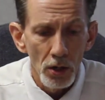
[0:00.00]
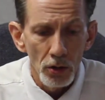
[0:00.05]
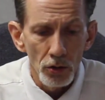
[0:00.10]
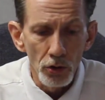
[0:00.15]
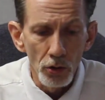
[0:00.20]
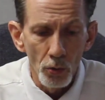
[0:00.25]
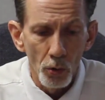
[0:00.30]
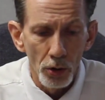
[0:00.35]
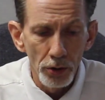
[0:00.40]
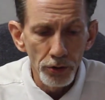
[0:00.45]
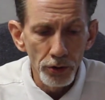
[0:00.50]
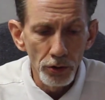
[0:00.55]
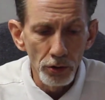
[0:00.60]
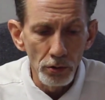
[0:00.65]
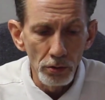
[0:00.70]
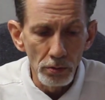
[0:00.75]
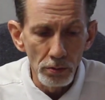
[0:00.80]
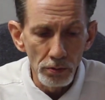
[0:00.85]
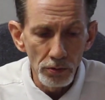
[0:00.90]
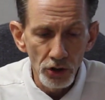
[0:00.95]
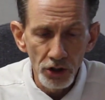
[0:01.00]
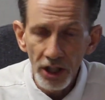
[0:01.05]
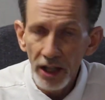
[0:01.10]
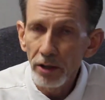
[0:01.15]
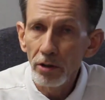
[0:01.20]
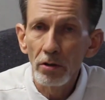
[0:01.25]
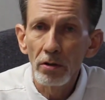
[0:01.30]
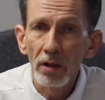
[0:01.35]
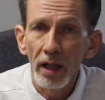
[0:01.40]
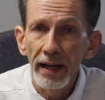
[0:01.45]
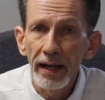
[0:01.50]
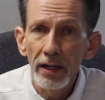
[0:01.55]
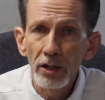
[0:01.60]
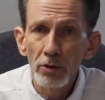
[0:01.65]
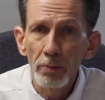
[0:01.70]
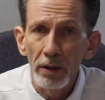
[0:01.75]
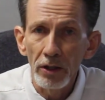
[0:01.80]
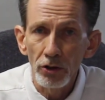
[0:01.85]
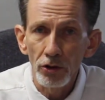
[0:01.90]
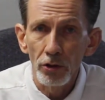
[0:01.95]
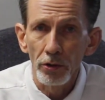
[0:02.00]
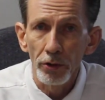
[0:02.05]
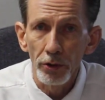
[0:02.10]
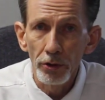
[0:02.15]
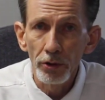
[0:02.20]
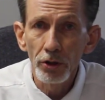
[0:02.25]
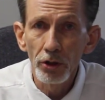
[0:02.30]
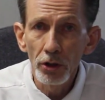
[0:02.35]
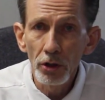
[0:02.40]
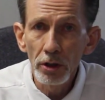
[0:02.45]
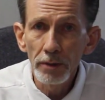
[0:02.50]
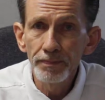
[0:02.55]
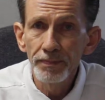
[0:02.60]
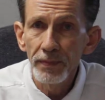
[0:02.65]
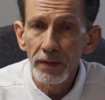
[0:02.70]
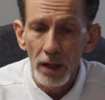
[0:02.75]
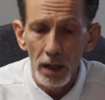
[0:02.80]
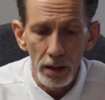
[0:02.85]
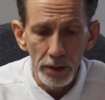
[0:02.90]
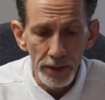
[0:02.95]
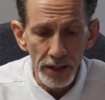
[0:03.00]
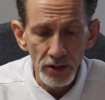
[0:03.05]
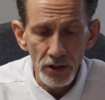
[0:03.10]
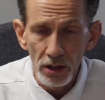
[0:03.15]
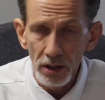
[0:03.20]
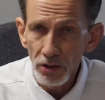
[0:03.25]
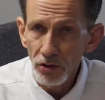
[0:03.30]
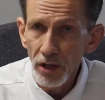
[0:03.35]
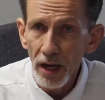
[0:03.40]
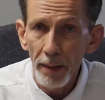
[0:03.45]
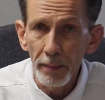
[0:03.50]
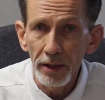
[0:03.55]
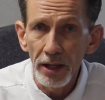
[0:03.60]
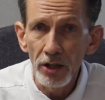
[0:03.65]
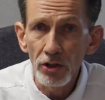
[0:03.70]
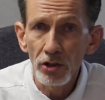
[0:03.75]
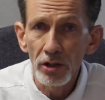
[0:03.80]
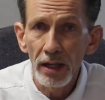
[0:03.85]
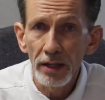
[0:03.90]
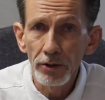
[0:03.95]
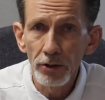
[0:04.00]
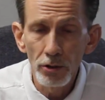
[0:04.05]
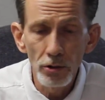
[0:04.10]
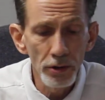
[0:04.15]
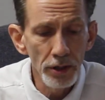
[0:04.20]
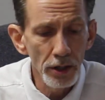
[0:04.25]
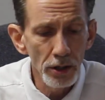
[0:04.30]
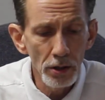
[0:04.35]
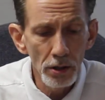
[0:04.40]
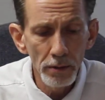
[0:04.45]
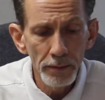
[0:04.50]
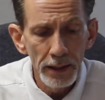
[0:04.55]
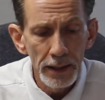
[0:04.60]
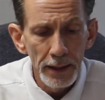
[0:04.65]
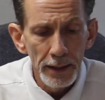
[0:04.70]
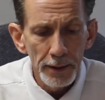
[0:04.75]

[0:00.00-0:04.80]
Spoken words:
You want to check your glands, make sure they're good. That's an examination I do here.